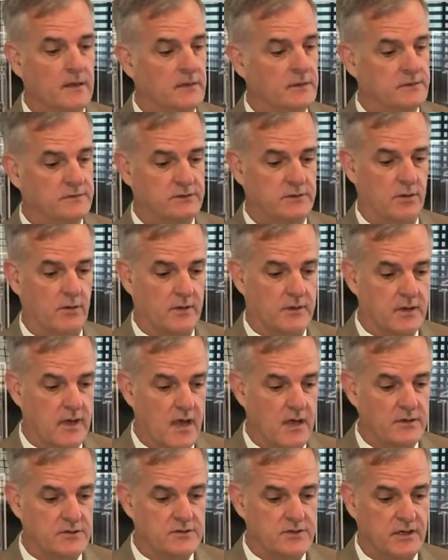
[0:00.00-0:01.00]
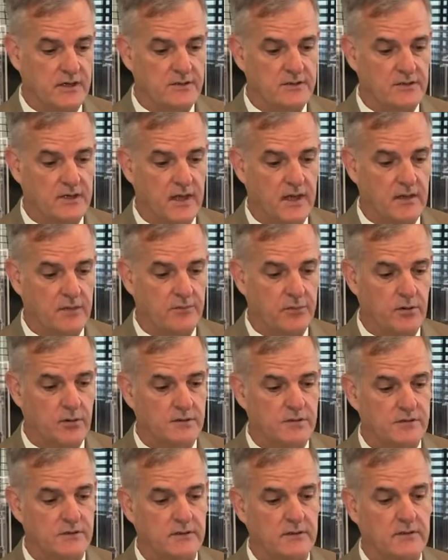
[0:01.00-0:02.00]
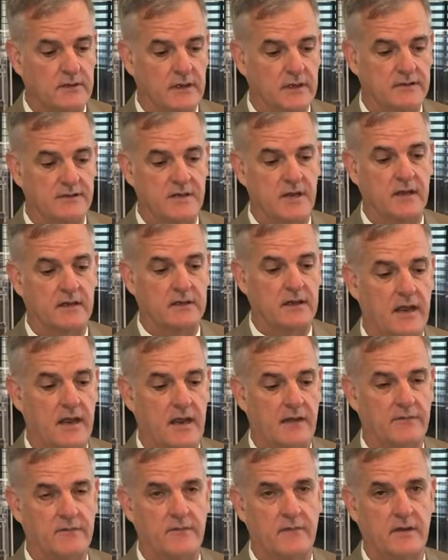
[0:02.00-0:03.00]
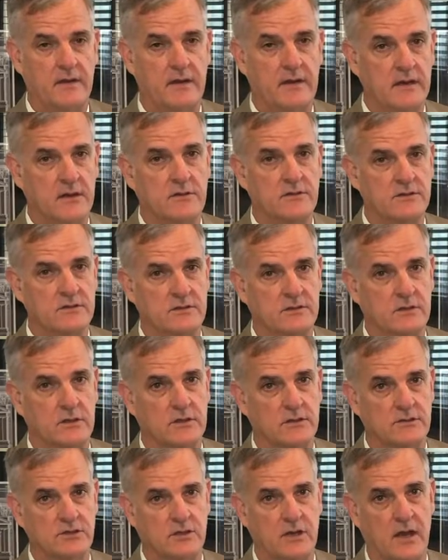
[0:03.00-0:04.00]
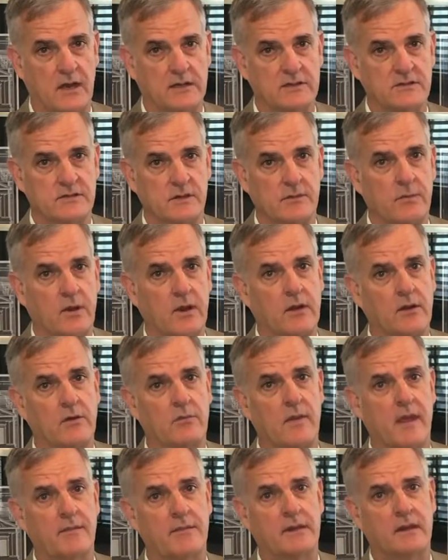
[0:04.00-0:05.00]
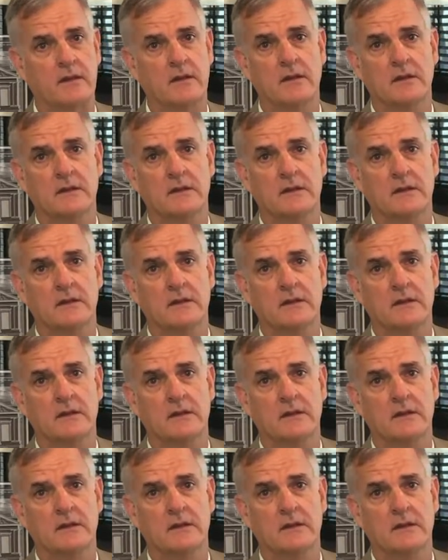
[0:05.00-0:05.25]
So a college-educated person is not have near as good a shot as somebody who maybe